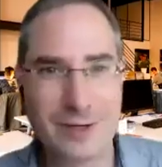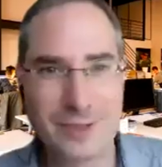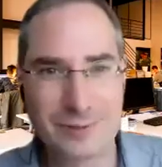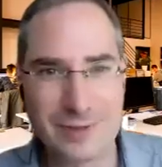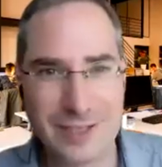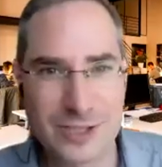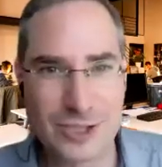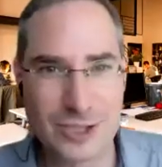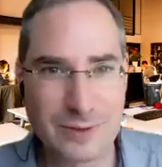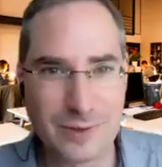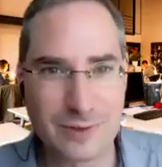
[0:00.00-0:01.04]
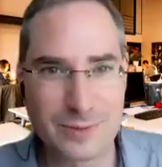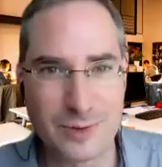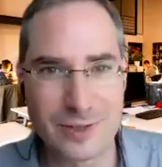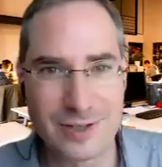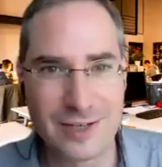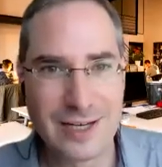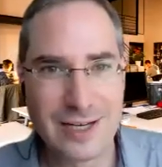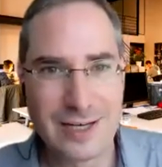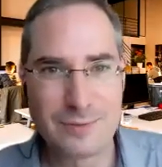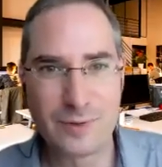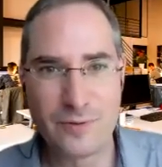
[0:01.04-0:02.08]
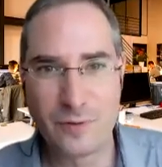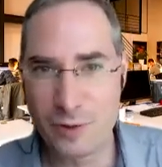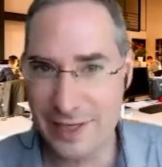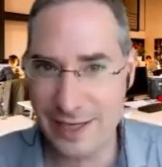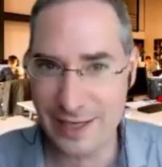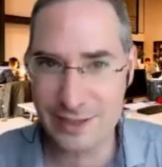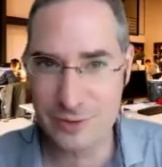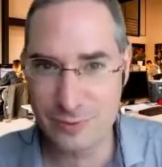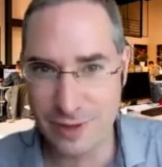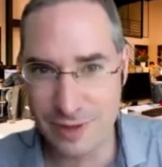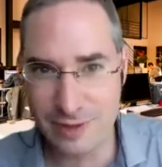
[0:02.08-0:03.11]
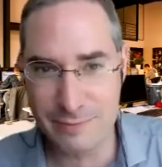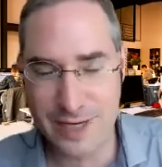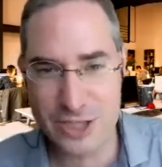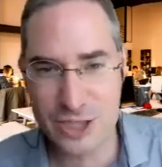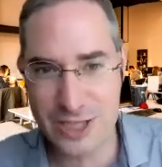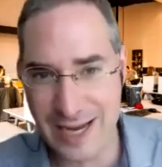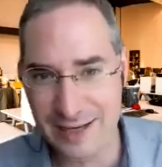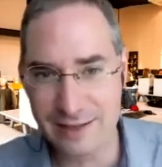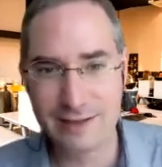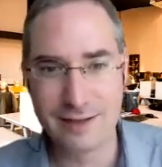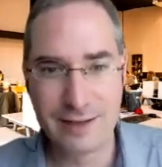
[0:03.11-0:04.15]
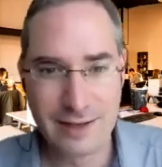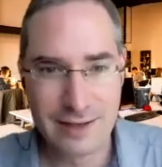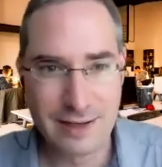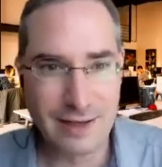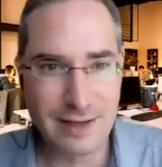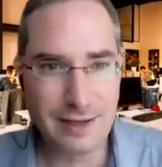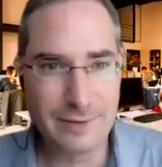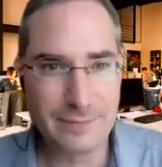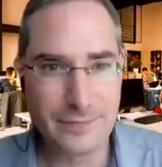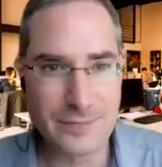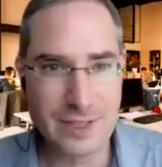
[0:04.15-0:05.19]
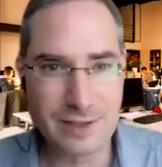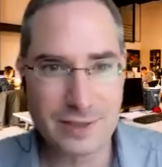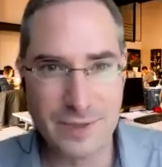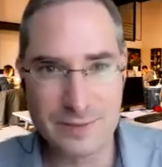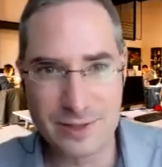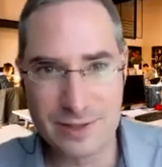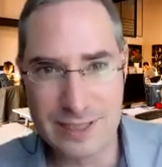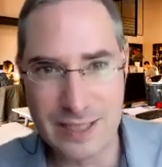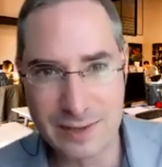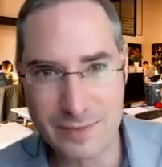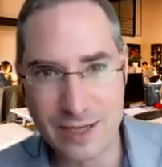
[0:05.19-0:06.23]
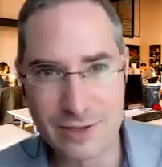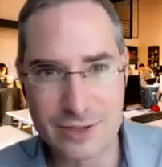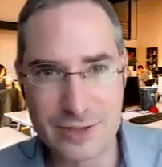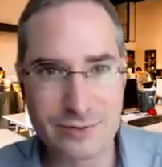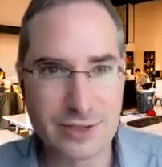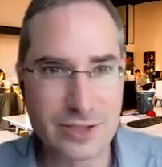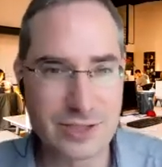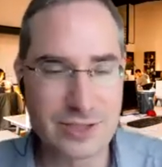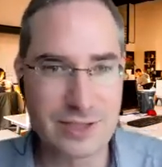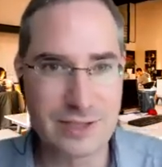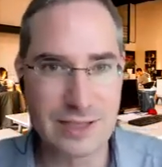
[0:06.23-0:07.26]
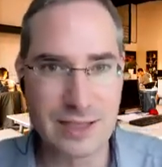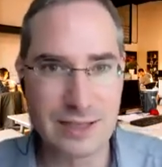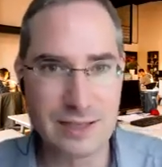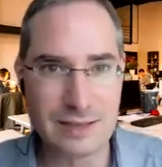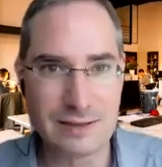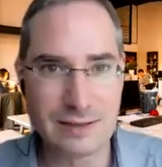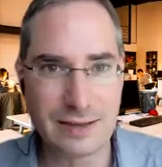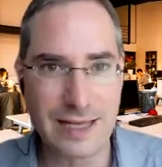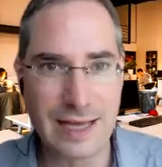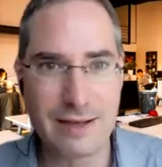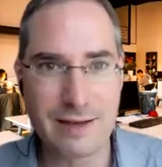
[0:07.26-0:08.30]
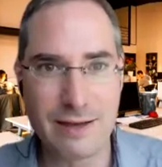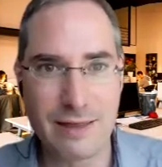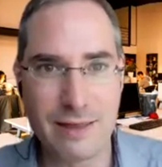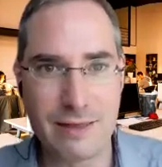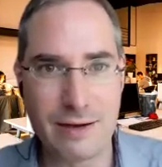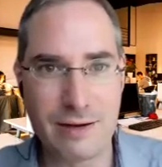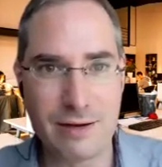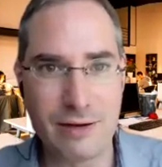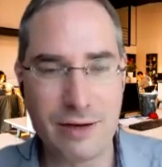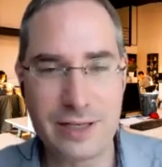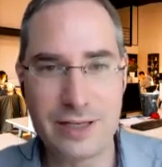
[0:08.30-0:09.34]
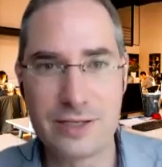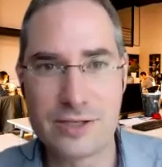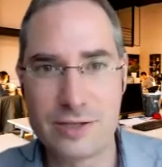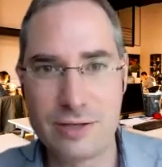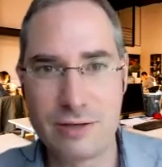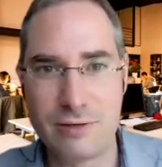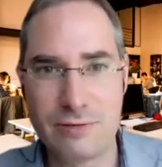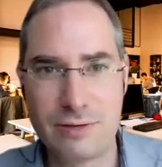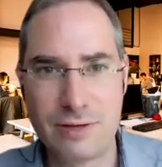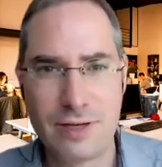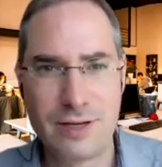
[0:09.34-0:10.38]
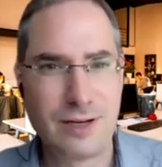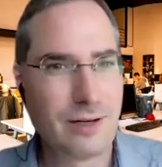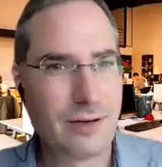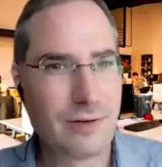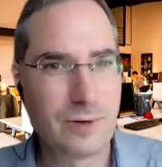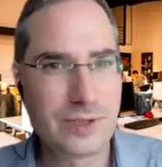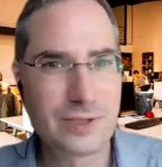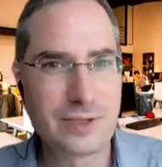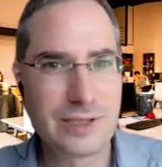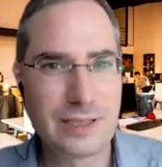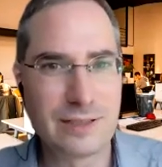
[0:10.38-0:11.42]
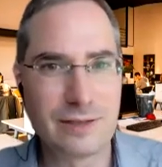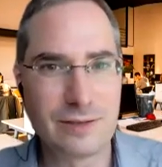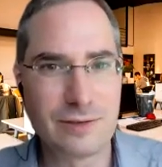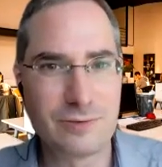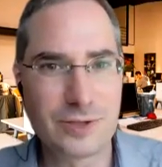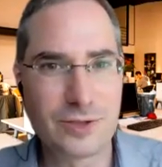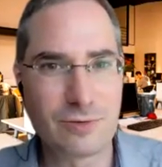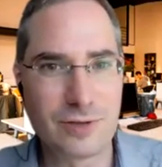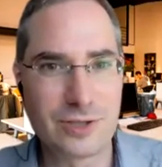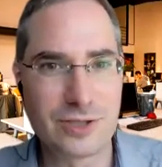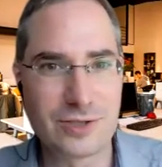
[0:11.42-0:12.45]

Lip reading: build a relationship with a reporter. But before we get into our main chat, Douglas, maybe you could take a minute or two and just let the audience know, what's your deal? What's your origin